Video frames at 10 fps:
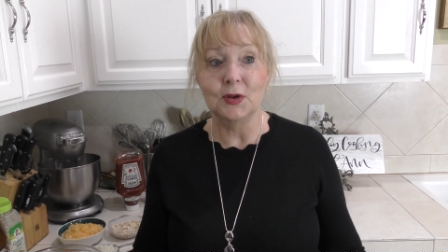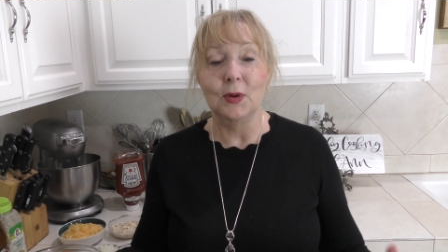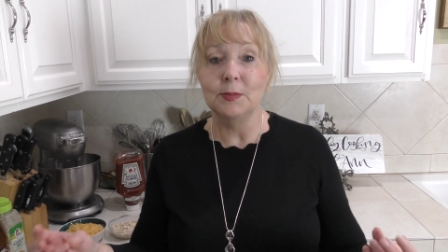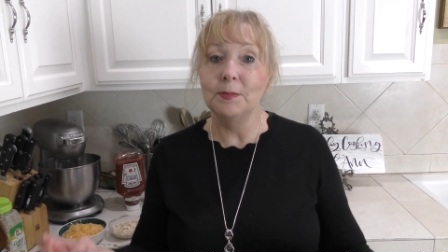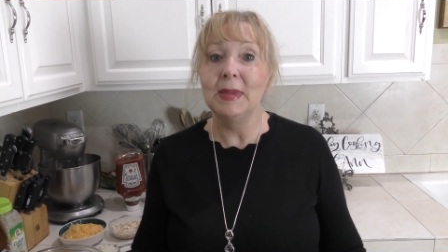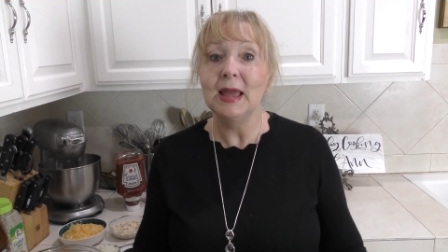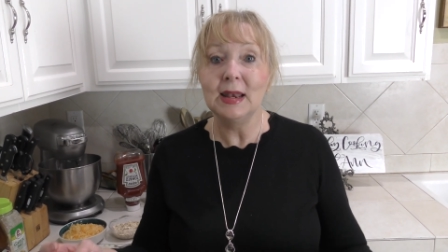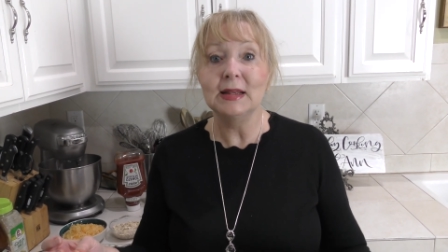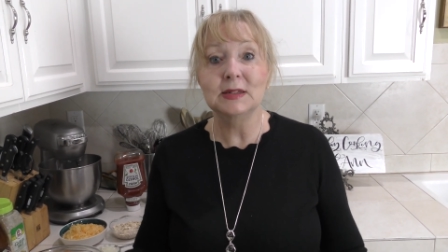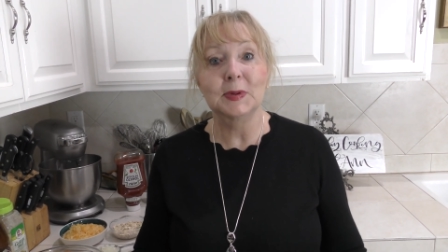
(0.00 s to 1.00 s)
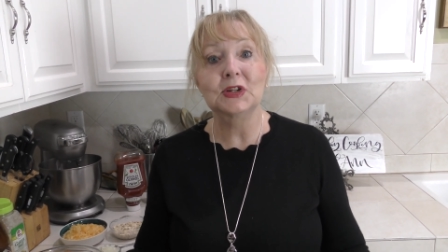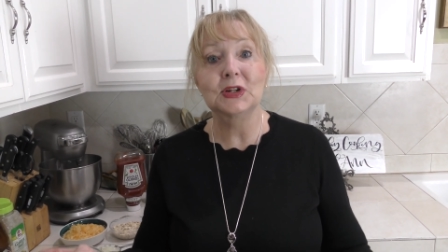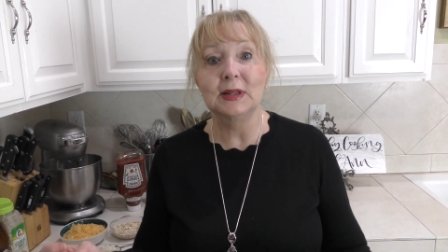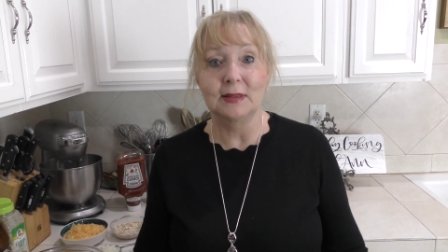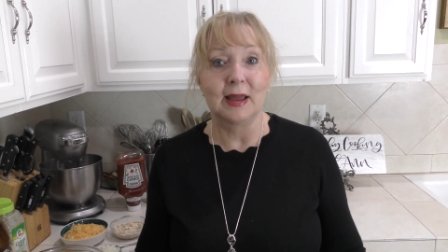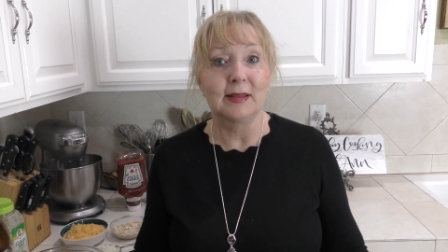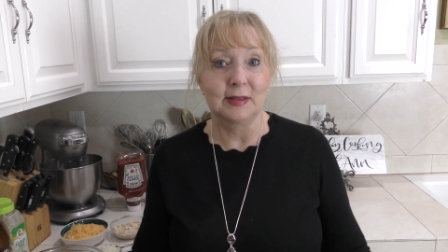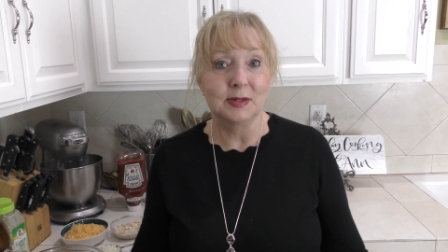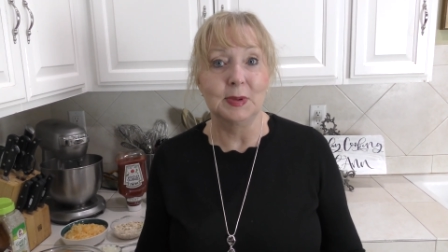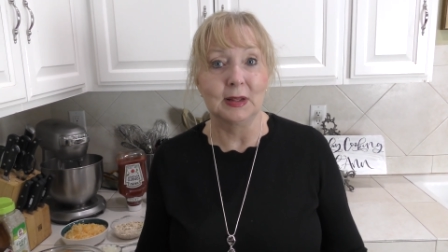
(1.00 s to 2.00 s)
So men especially like
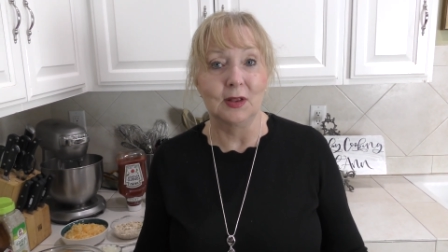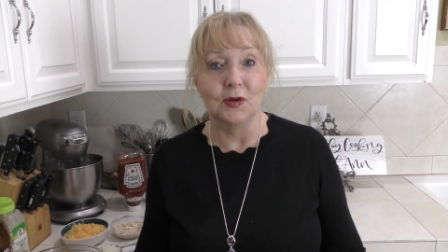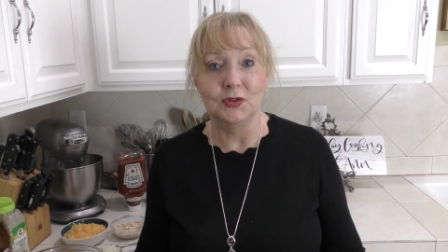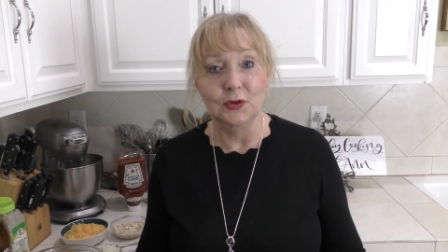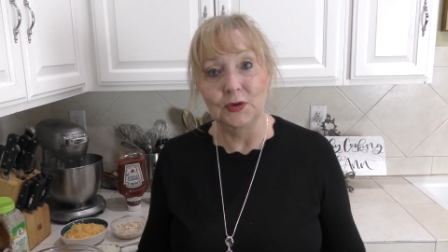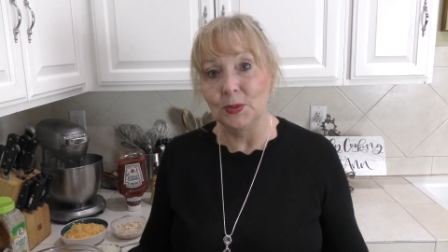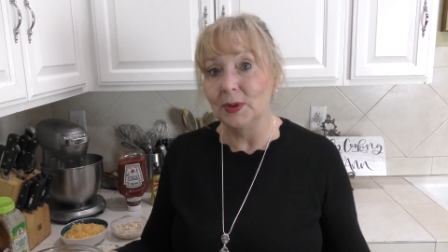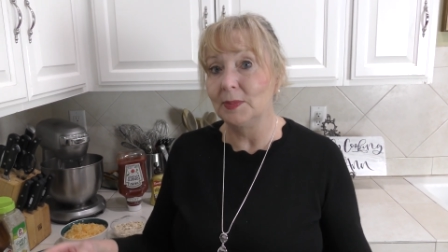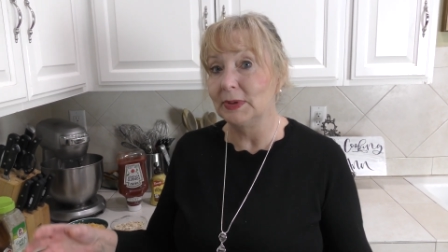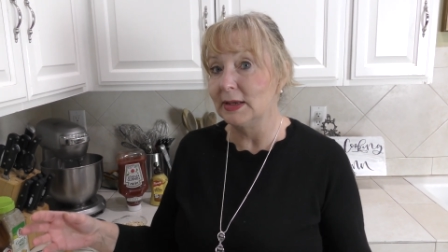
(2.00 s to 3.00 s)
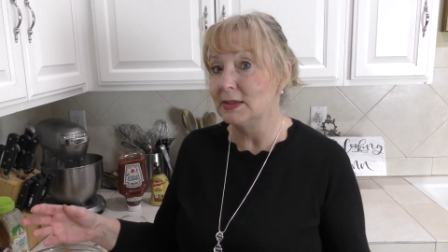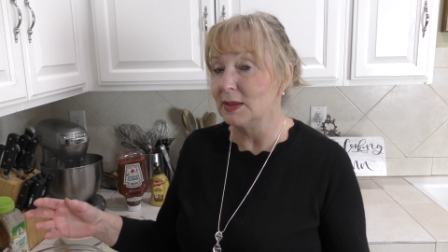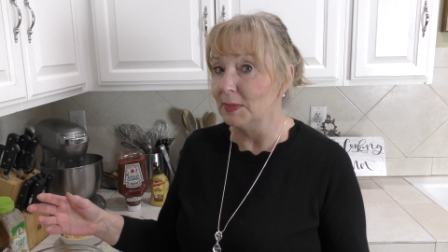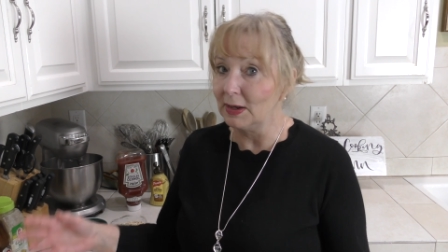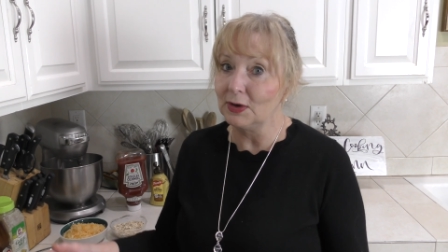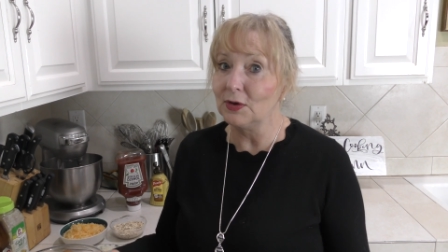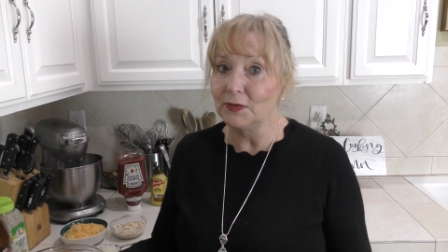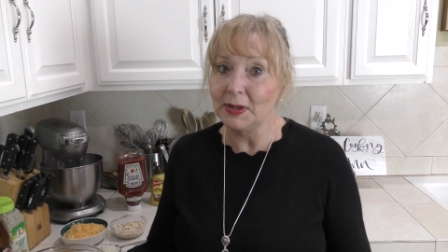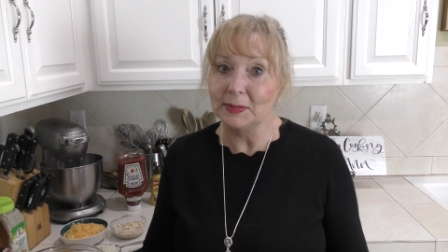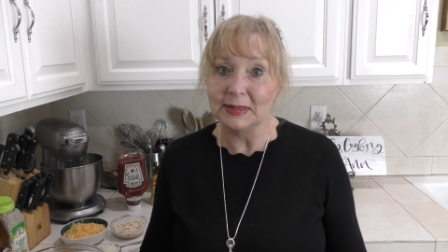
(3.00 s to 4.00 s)
this meatloaf. So if you want to please the men in your
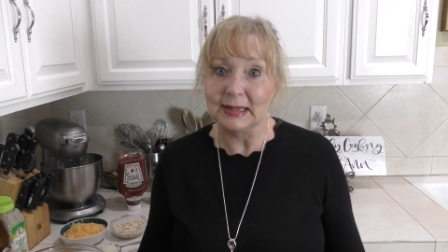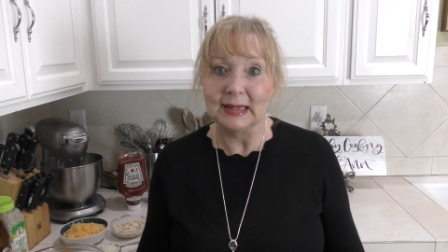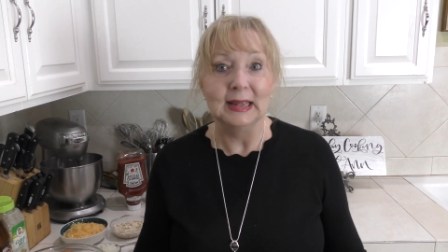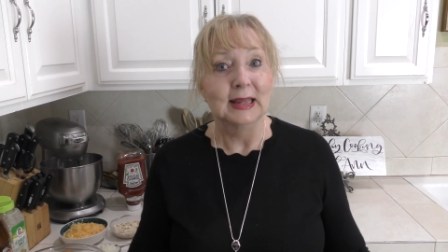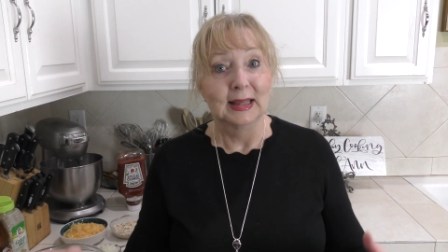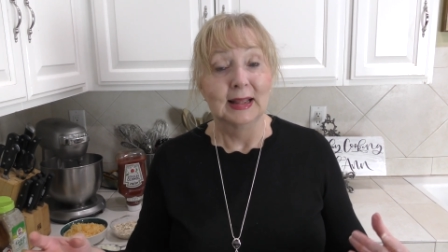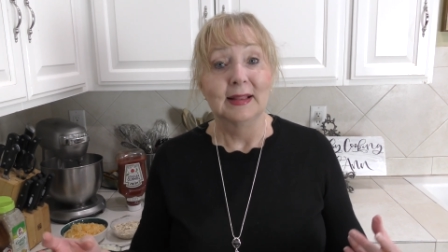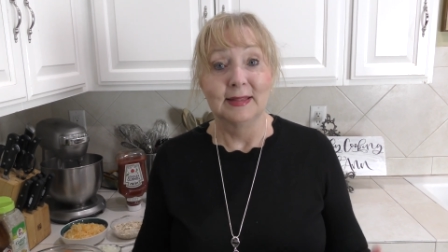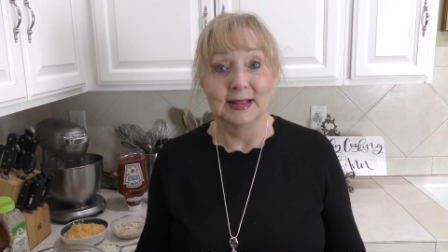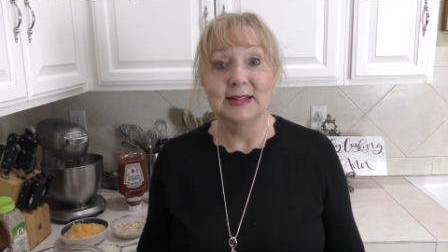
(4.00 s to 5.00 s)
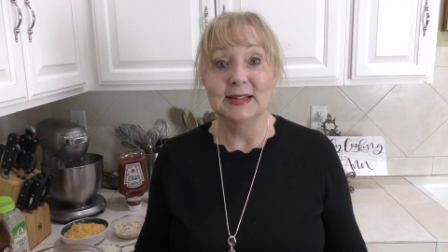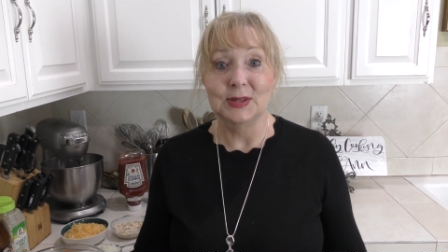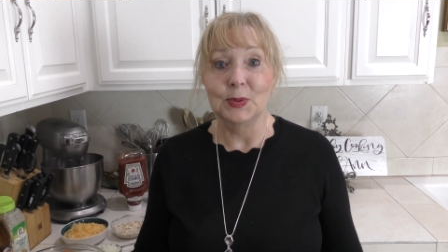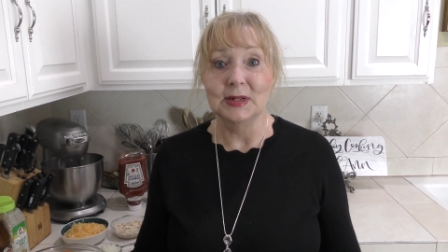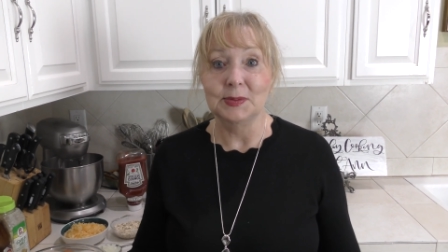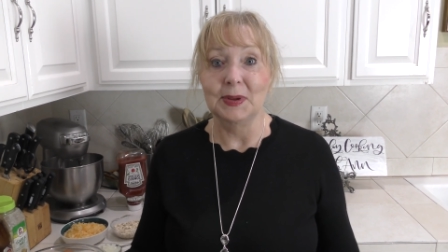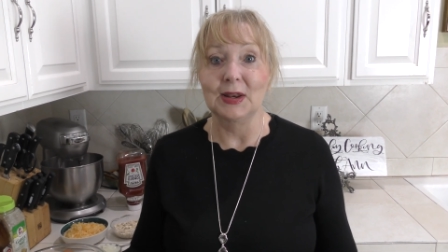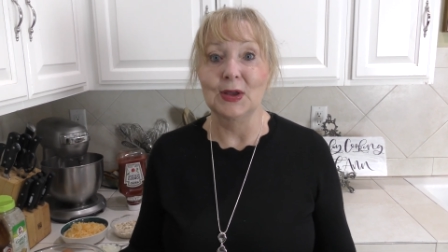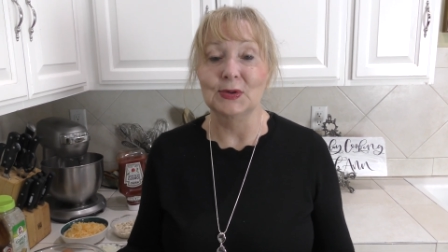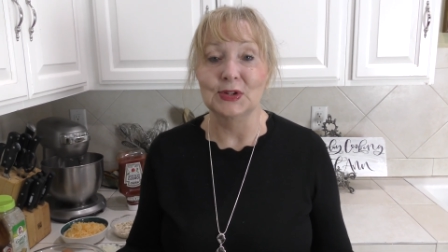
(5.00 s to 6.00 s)
family, this is the recipe
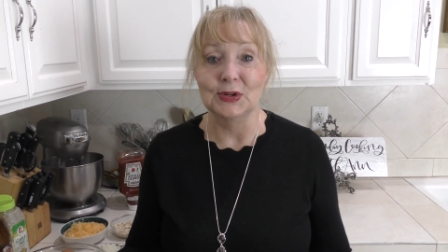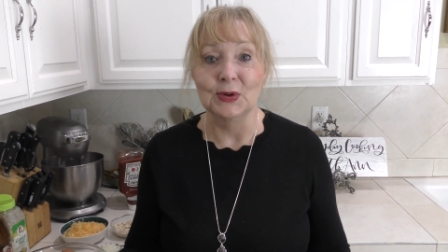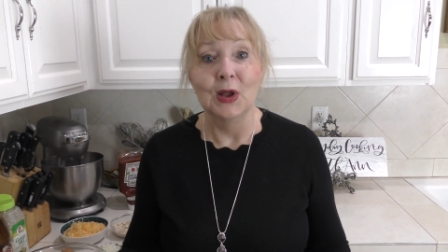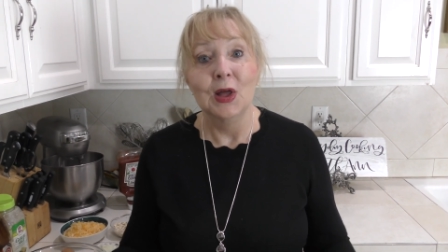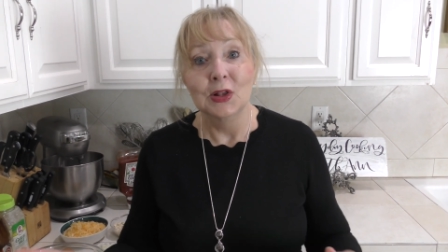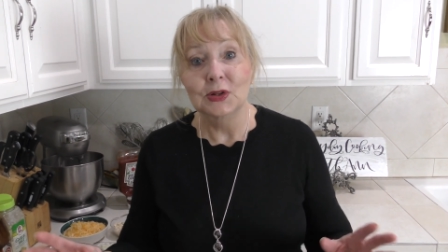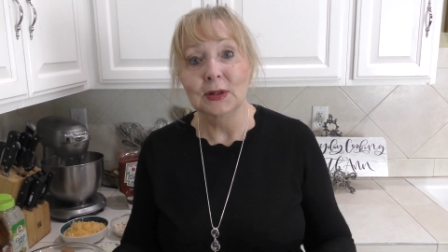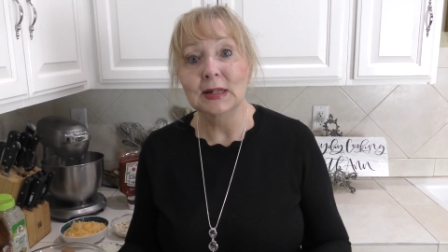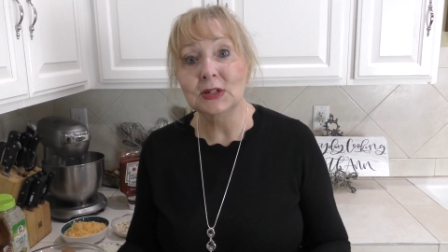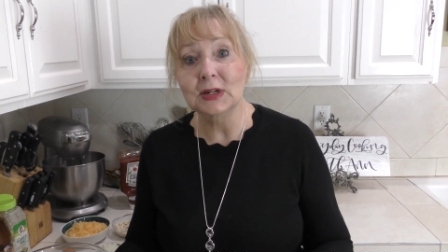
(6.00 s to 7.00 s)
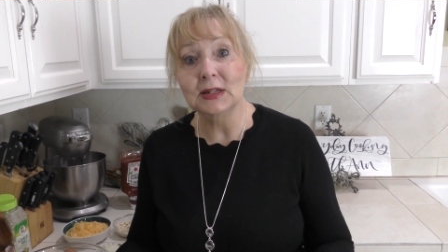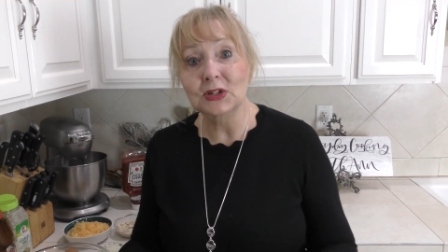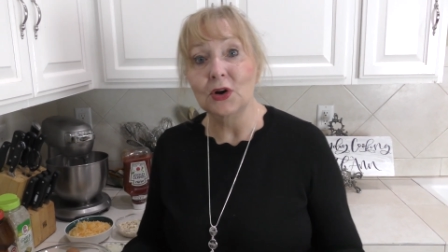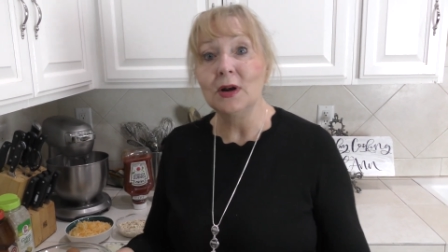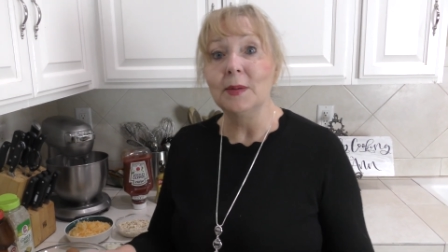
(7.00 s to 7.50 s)
to go to. So let's get started.